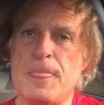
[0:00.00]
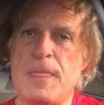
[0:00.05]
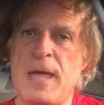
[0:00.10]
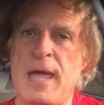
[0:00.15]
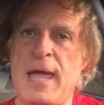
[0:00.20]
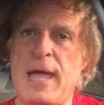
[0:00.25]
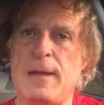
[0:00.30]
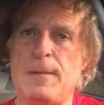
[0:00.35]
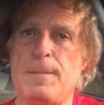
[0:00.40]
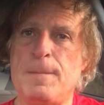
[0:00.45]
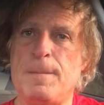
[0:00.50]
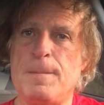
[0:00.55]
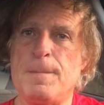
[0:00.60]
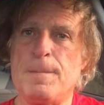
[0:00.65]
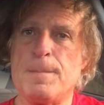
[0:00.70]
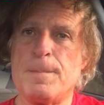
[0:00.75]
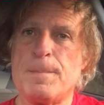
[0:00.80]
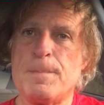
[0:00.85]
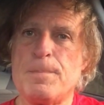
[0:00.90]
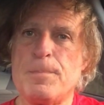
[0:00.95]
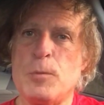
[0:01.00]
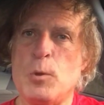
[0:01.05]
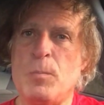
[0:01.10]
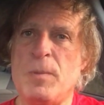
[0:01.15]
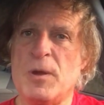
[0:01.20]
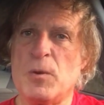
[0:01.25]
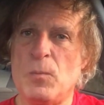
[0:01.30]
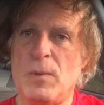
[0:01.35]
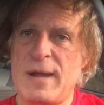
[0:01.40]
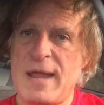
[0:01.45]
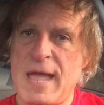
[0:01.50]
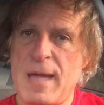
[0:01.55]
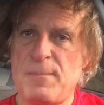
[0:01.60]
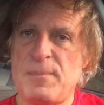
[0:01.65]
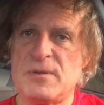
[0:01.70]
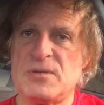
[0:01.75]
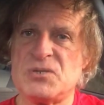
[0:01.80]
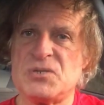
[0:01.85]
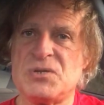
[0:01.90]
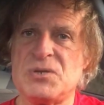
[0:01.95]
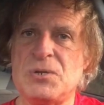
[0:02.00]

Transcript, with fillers: That no matter what happens